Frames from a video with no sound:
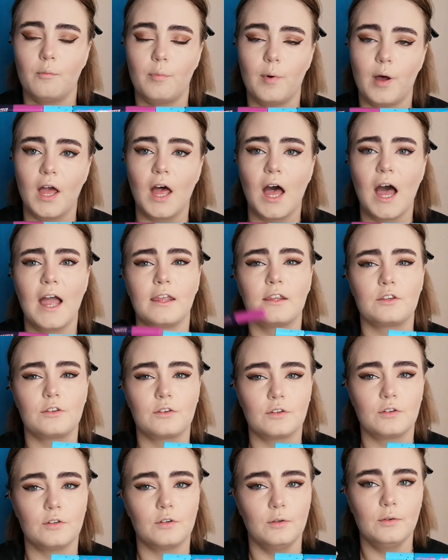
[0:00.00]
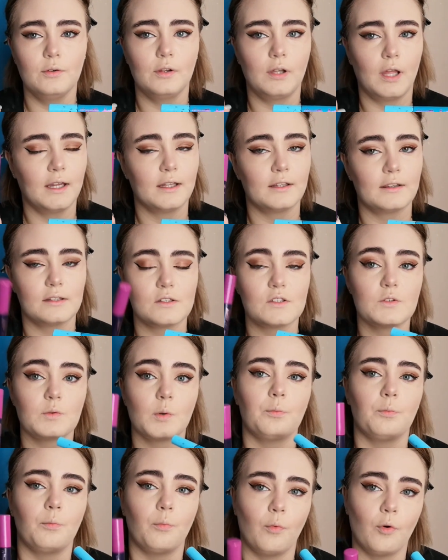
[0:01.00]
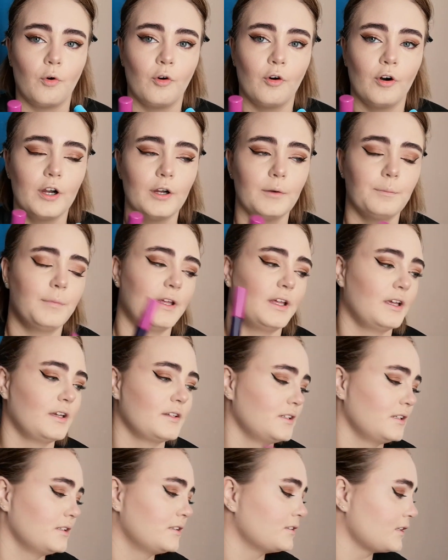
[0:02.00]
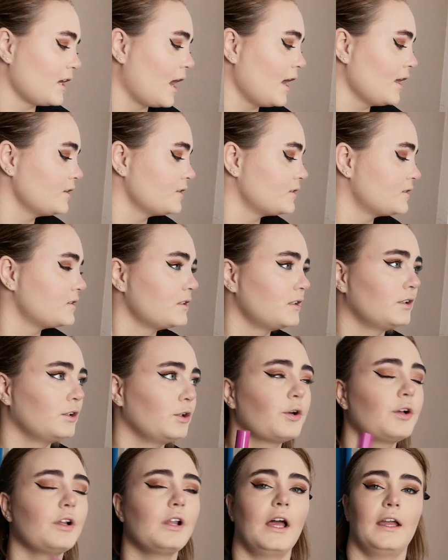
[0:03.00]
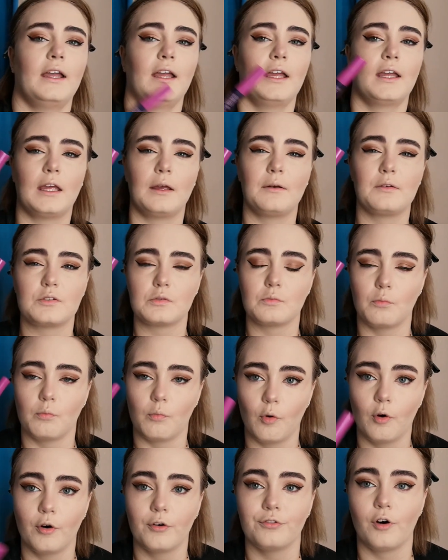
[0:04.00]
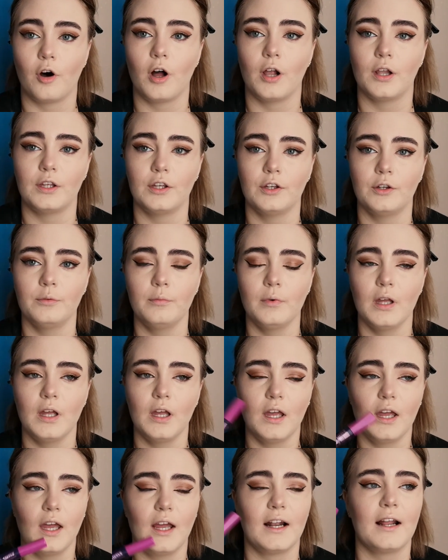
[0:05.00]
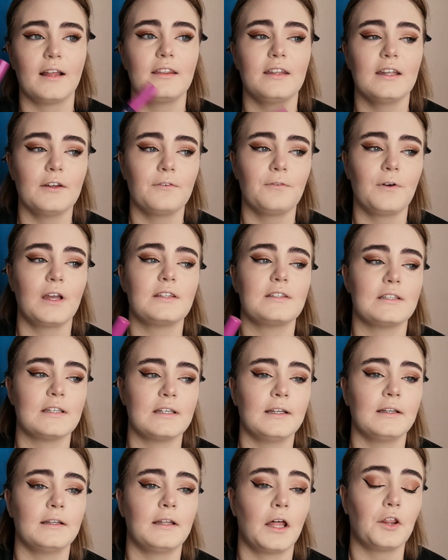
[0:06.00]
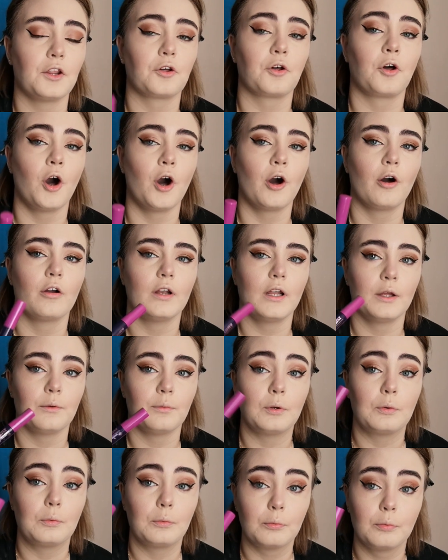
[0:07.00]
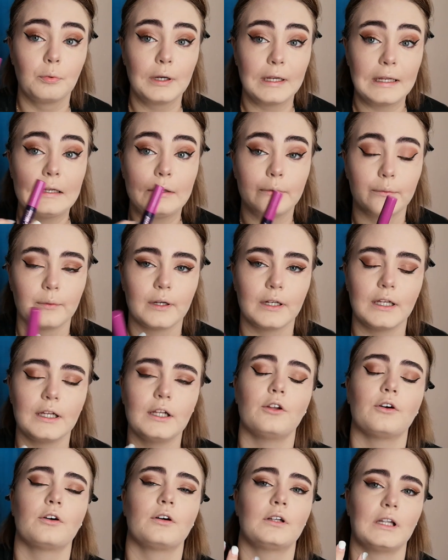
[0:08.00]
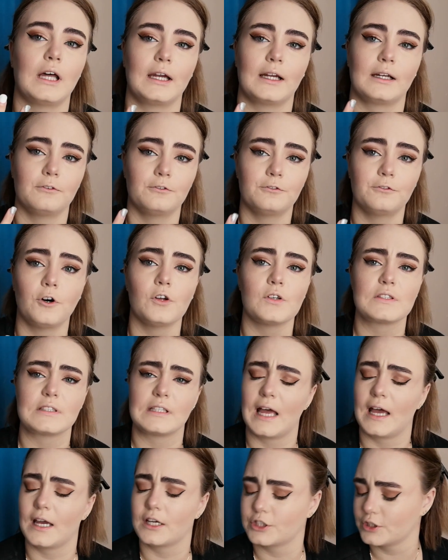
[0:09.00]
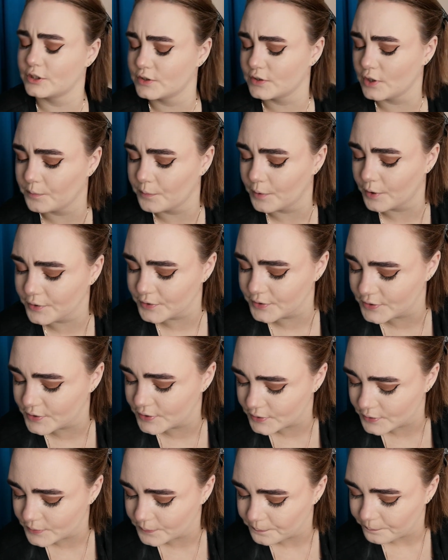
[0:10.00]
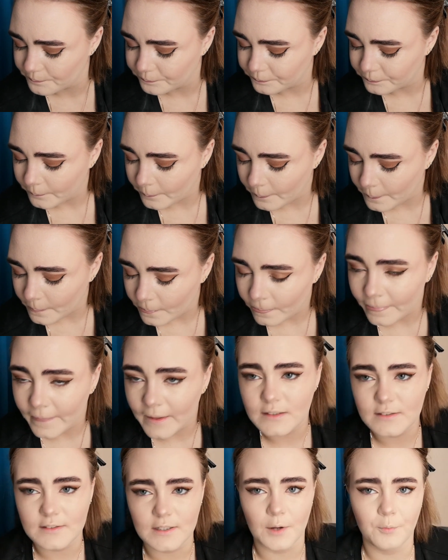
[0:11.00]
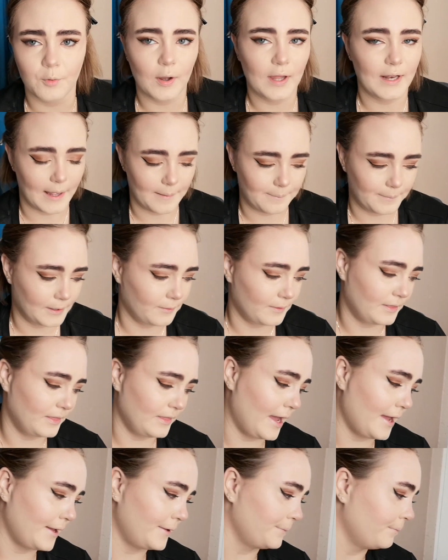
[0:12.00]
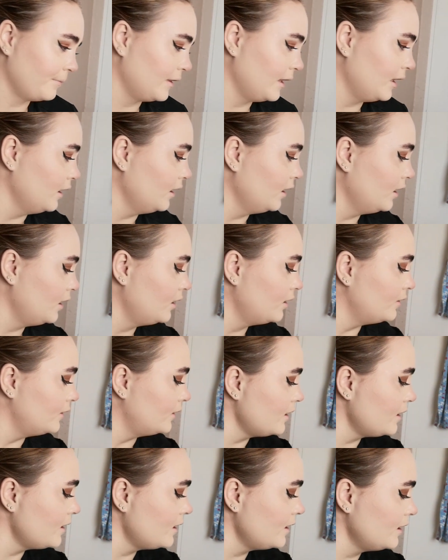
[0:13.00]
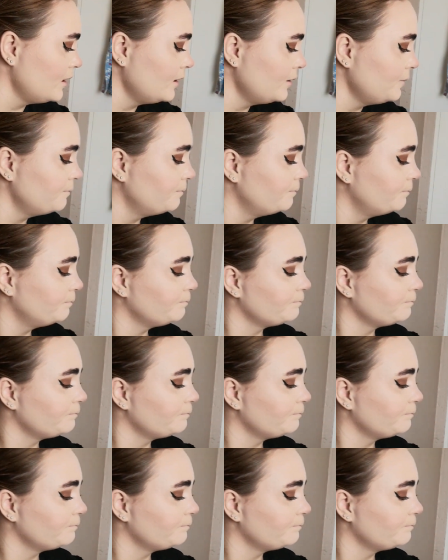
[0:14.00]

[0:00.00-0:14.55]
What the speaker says: But I do like this one more because it does look like it gives more volume. And I think if I did another coat, it would really, really look like false lashes almost. So I'm quite happy with that. The